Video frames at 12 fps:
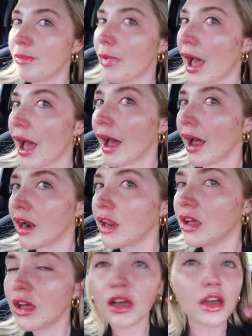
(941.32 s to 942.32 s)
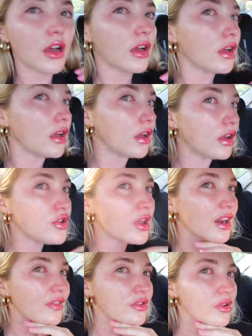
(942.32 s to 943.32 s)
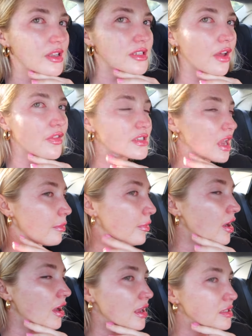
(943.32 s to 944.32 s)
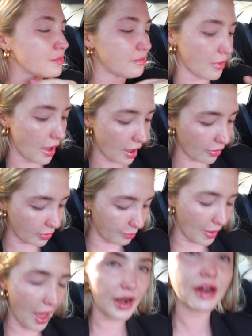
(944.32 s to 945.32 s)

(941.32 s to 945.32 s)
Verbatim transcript: Bad. You can't even really tell on this camera as how bad